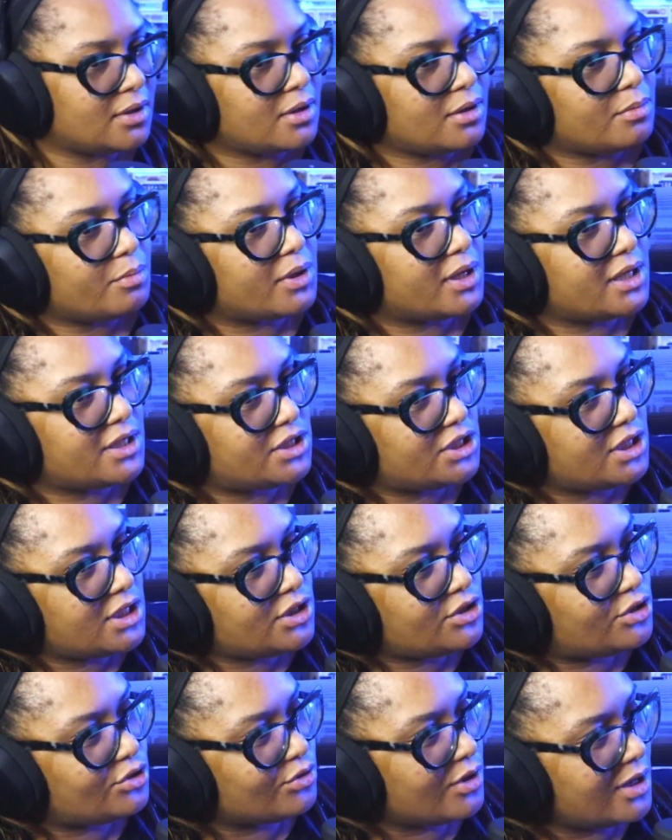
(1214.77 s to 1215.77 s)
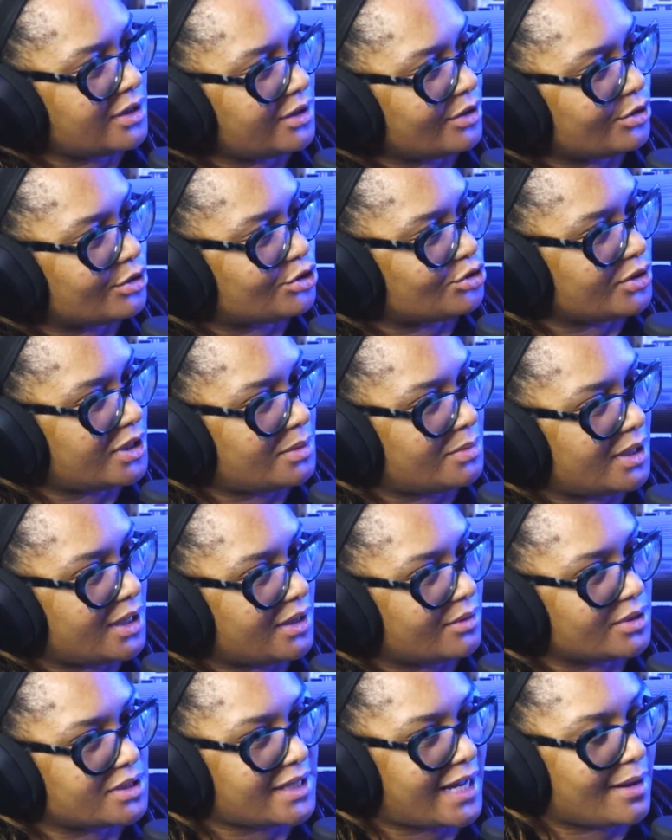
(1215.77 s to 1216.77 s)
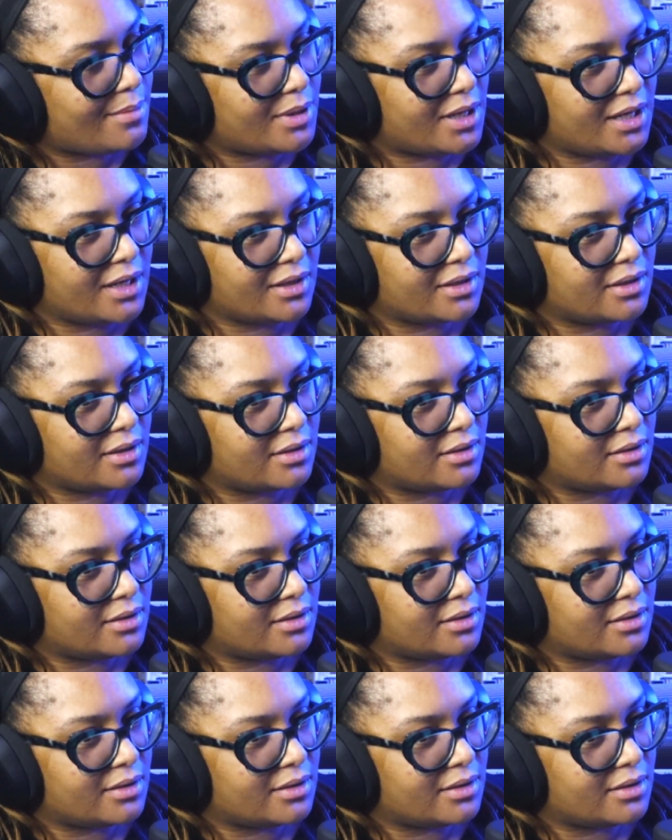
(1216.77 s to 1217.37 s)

But is she drunk or dreaming? What's happening?